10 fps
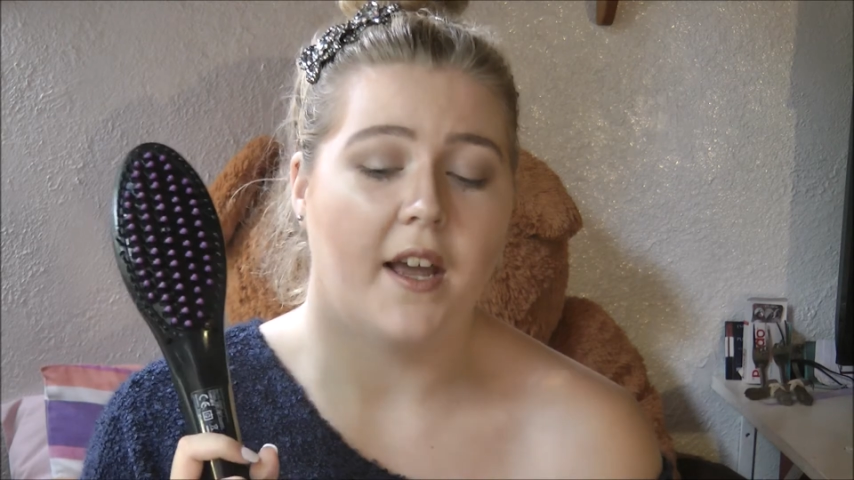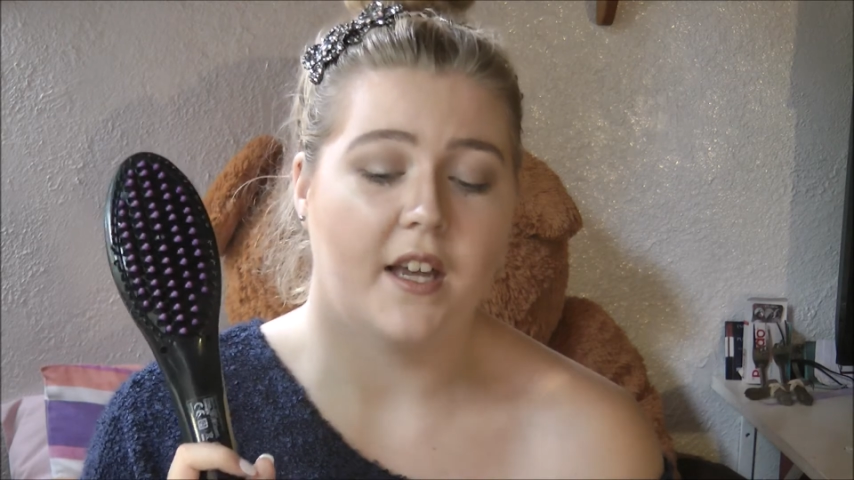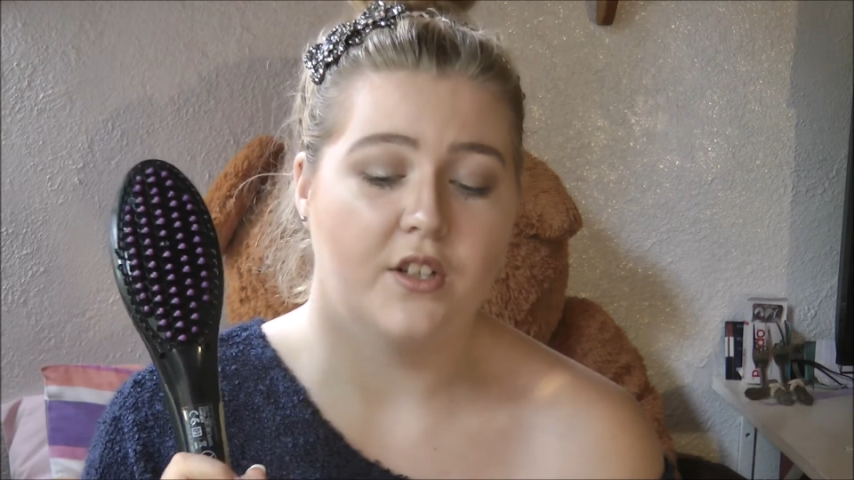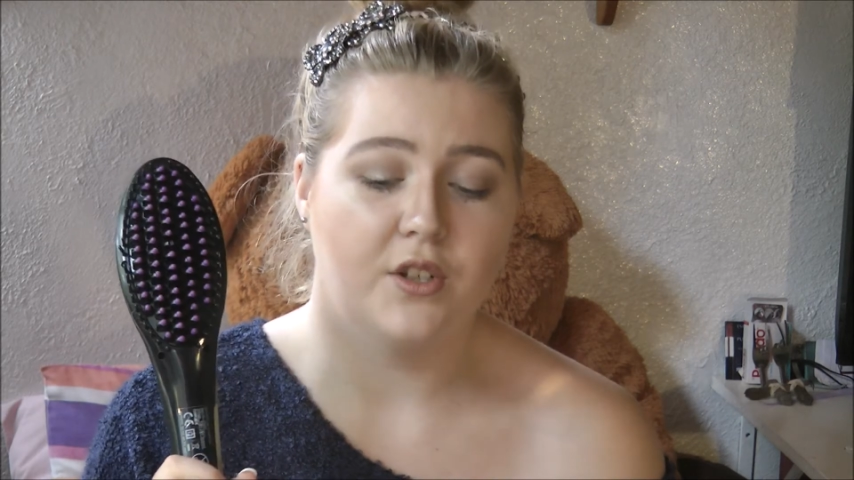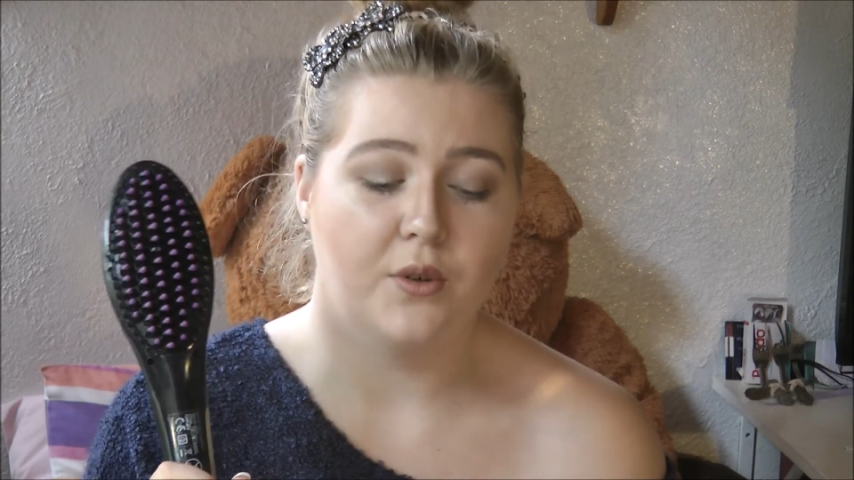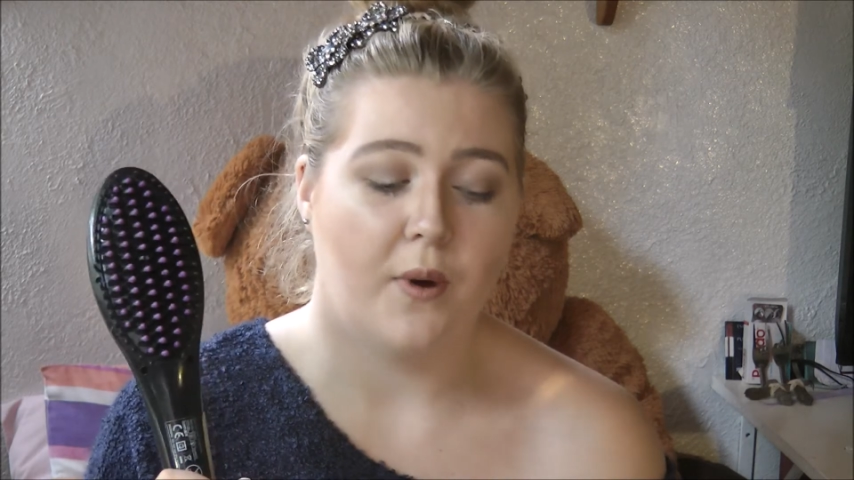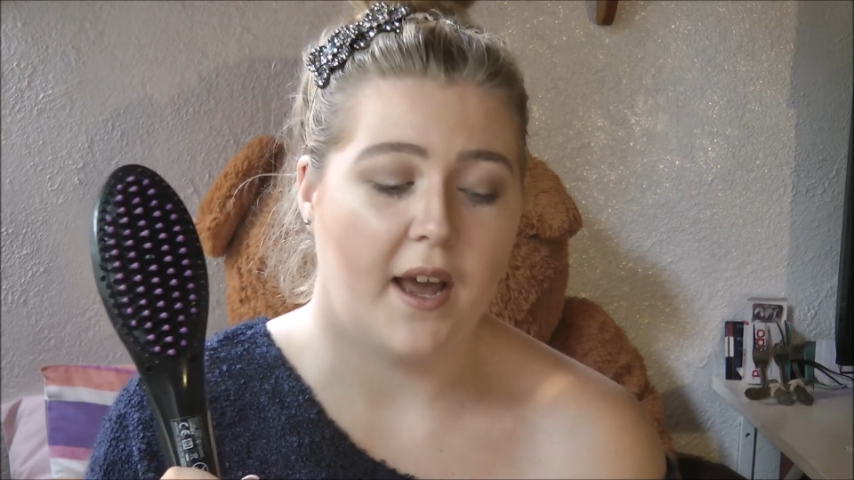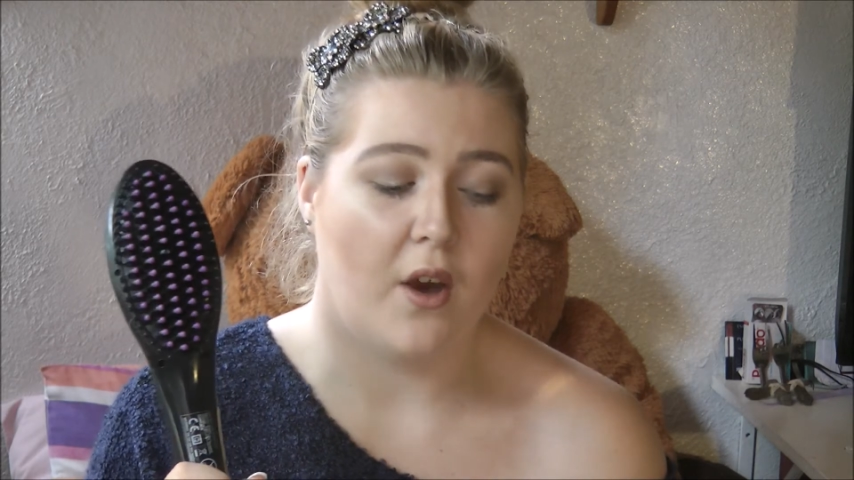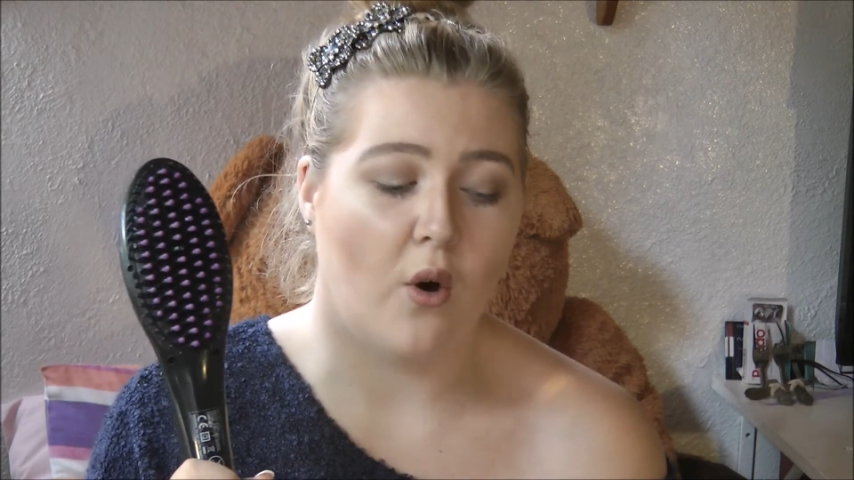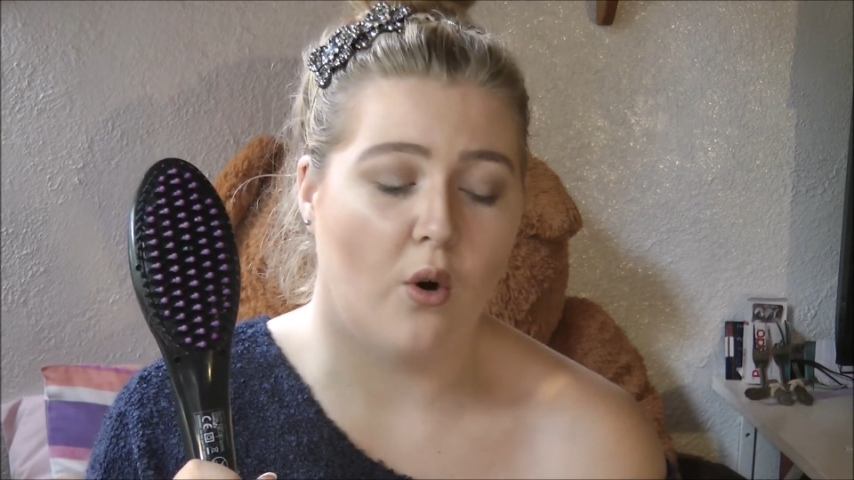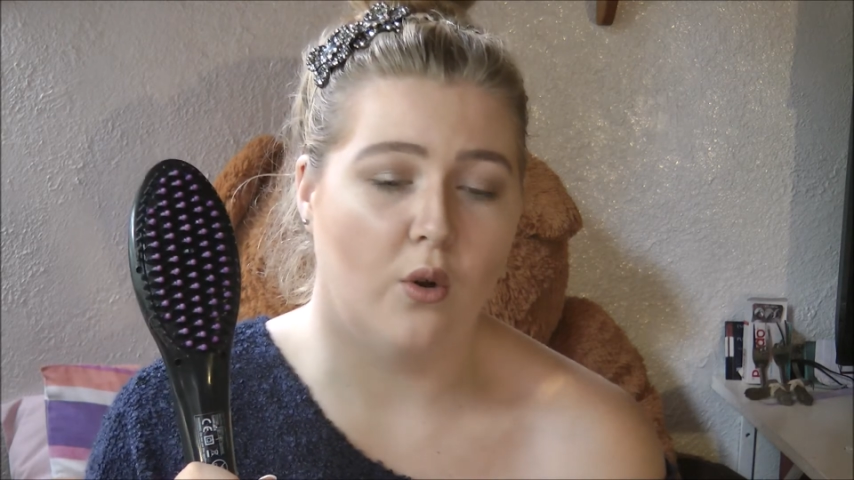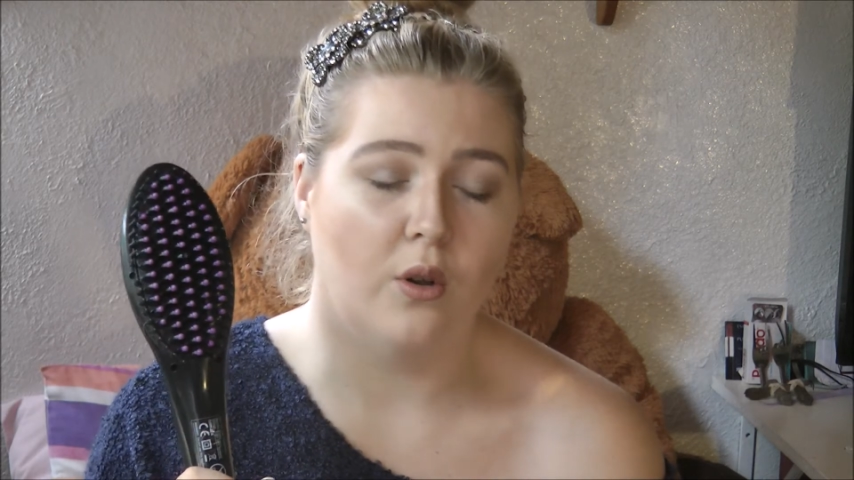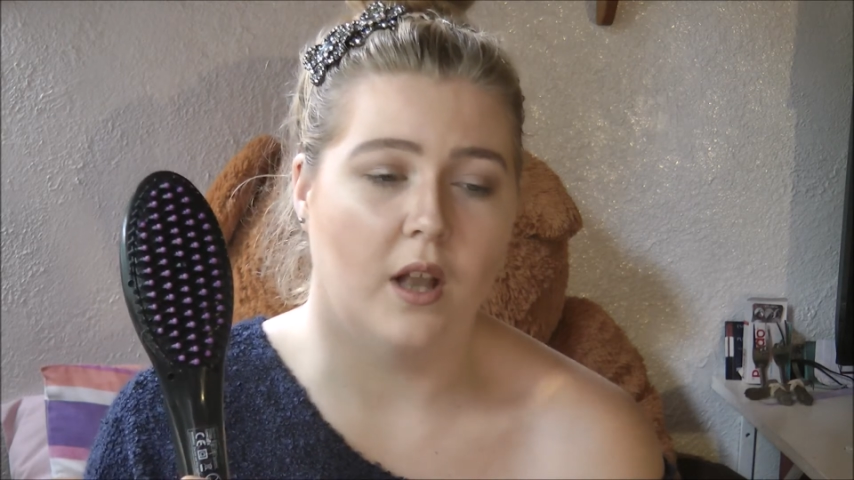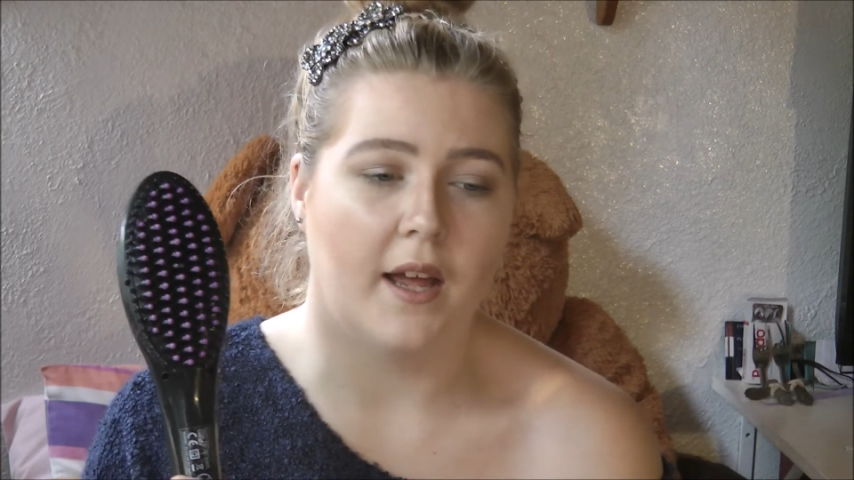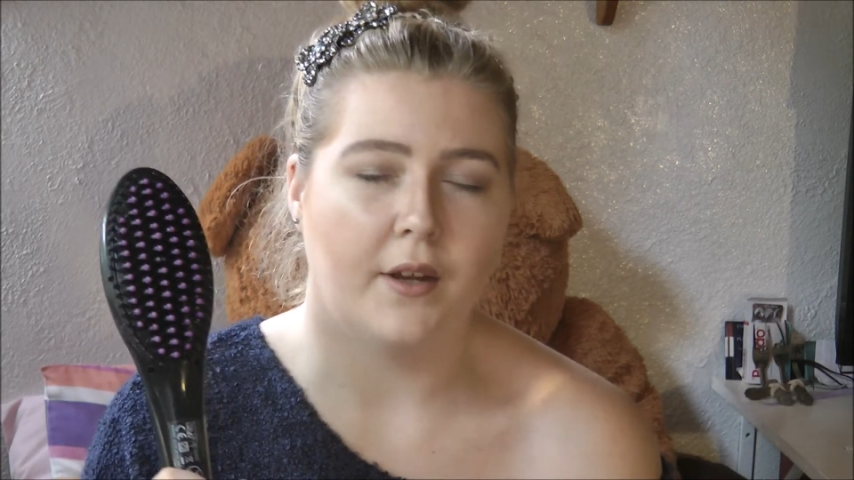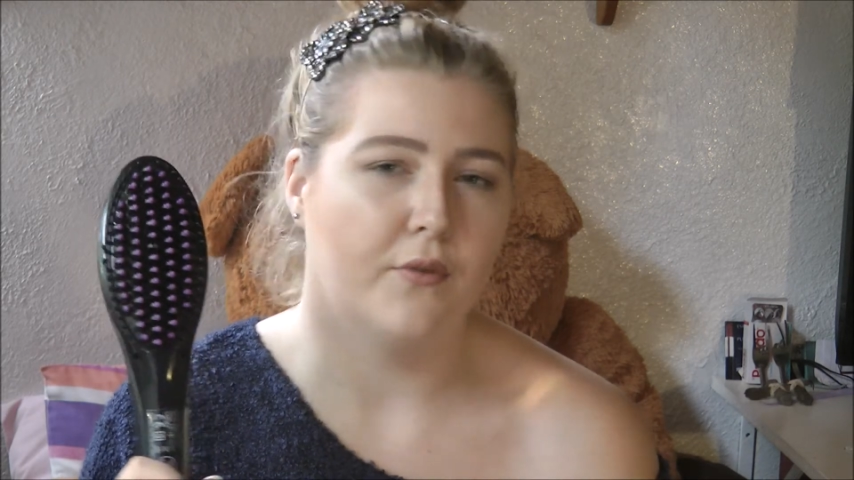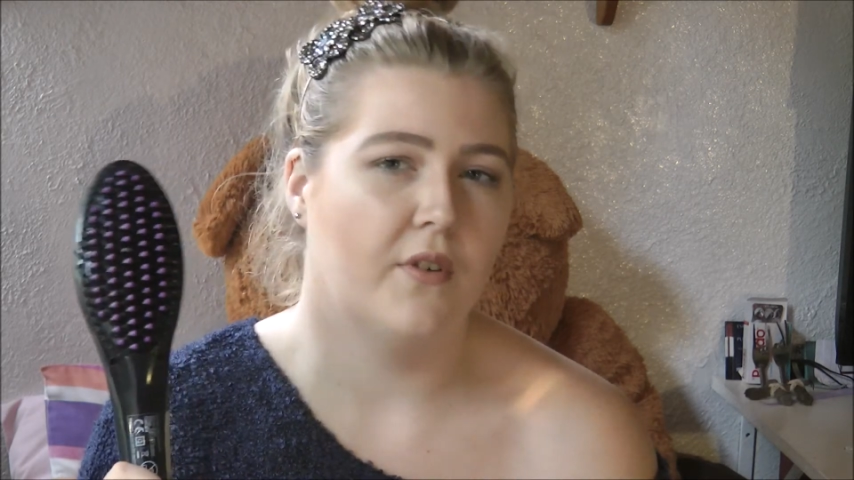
can do a whole like